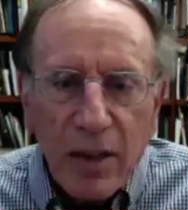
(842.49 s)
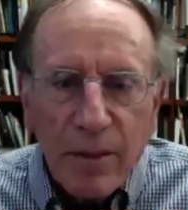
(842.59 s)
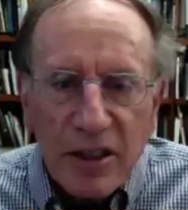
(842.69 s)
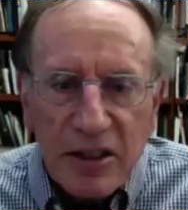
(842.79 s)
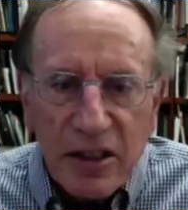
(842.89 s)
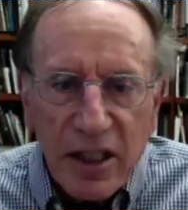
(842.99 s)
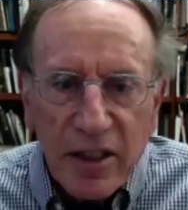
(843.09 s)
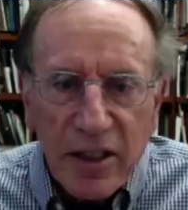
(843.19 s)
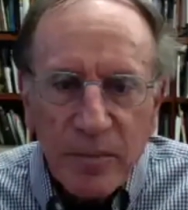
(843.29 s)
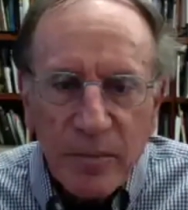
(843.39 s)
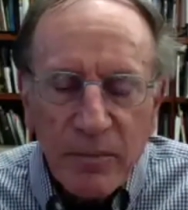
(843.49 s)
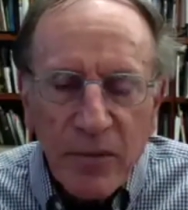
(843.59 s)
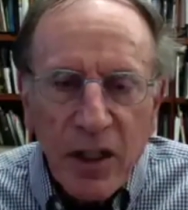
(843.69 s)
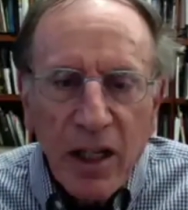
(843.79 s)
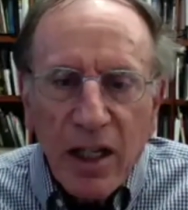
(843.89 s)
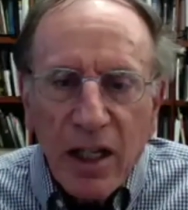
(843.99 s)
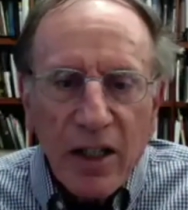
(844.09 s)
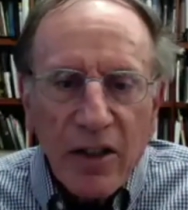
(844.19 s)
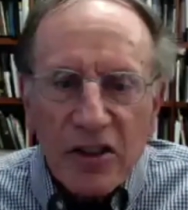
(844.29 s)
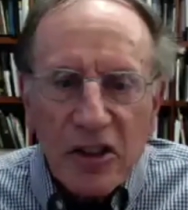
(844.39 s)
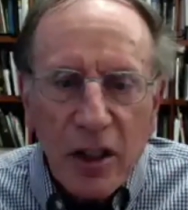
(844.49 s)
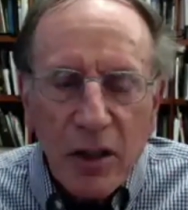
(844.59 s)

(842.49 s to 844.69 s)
inside. And there's no